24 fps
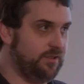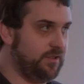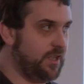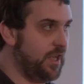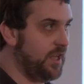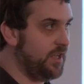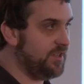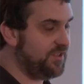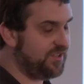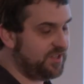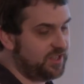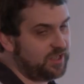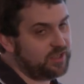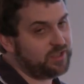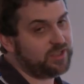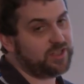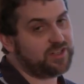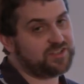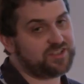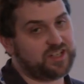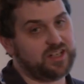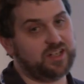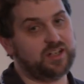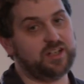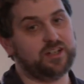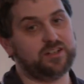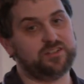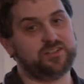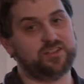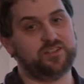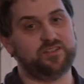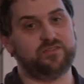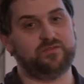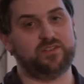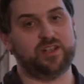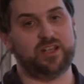
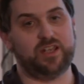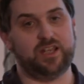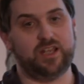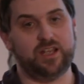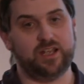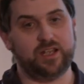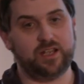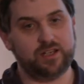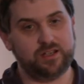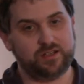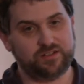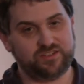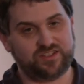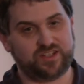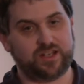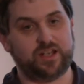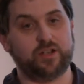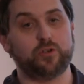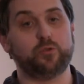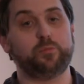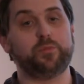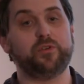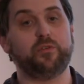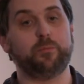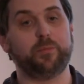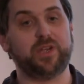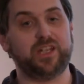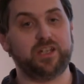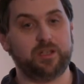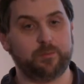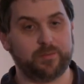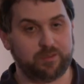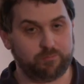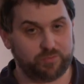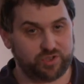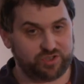CISCAT is there to help as
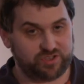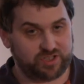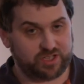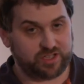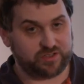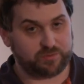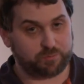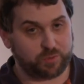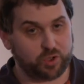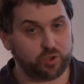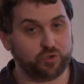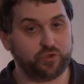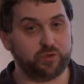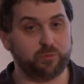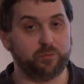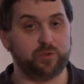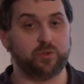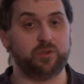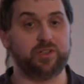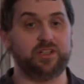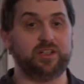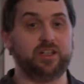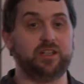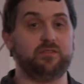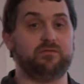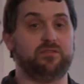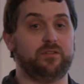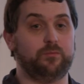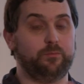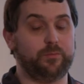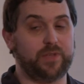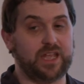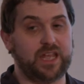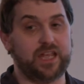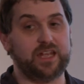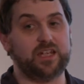many members as possible and give
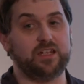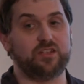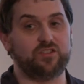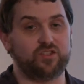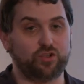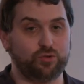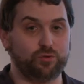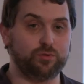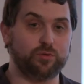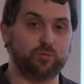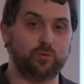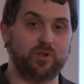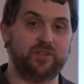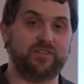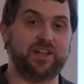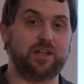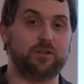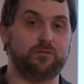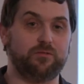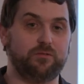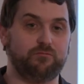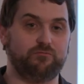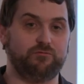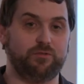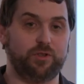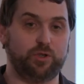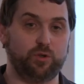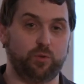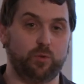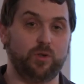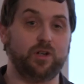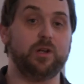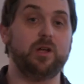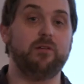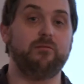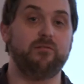them a tool without
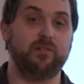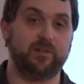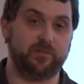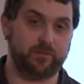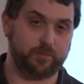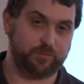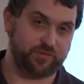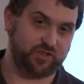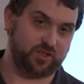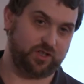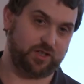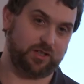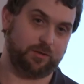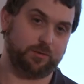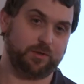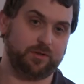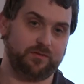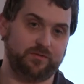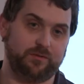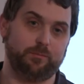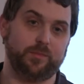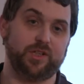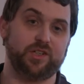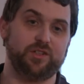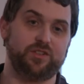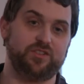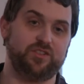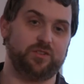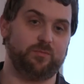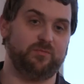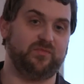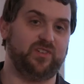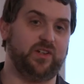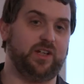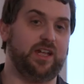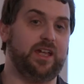requiring them to go off and buy
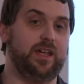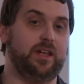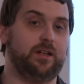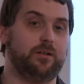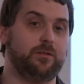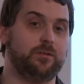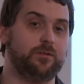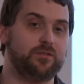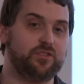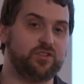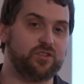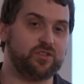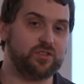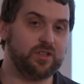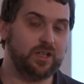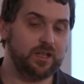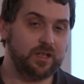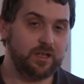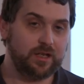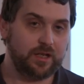something else.